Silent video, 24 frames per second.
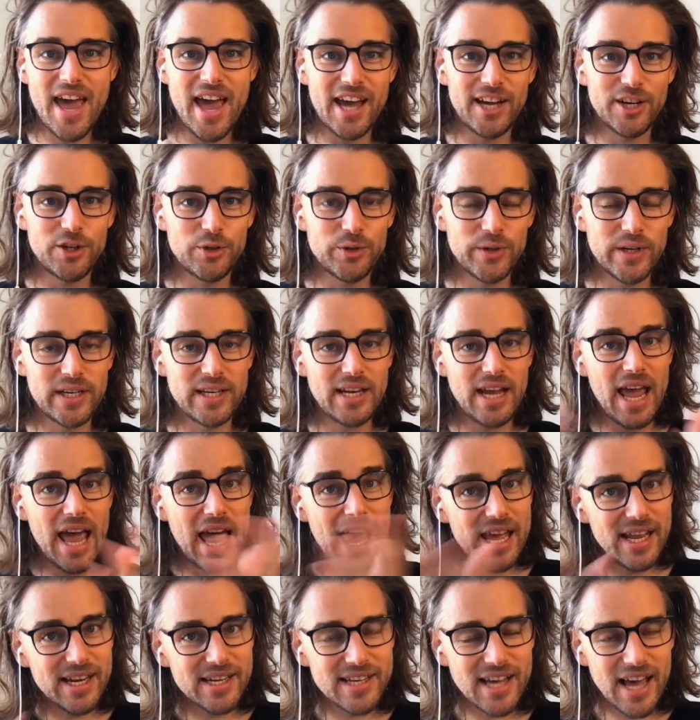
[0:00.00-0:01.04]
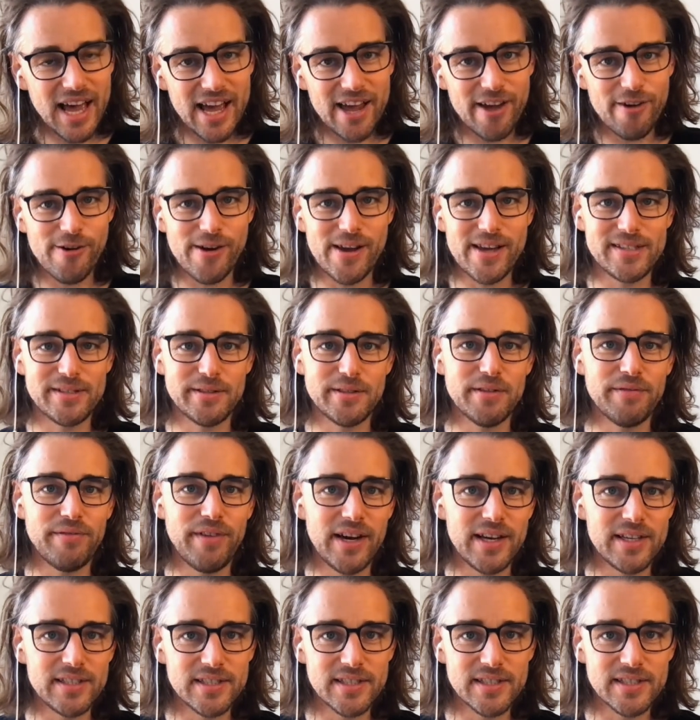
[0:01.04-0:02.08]
Android and iOS
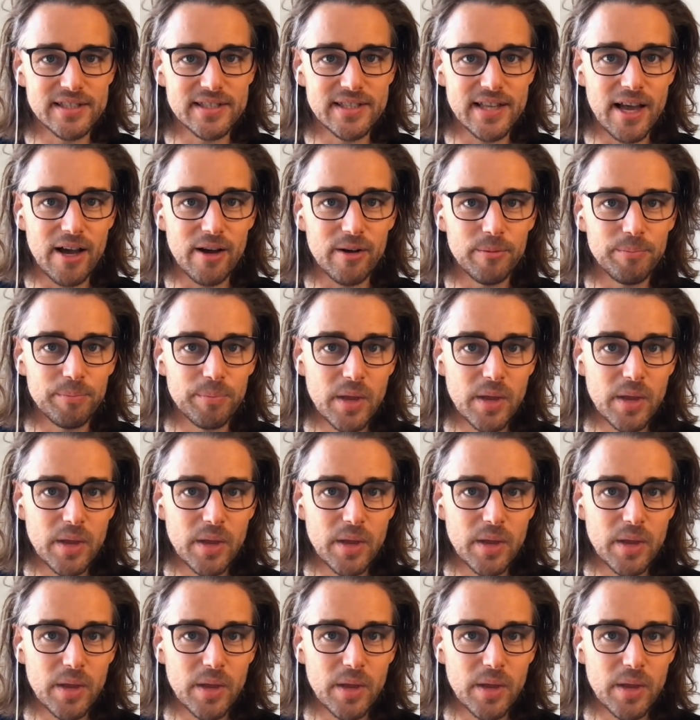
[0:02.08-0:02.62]
devices now.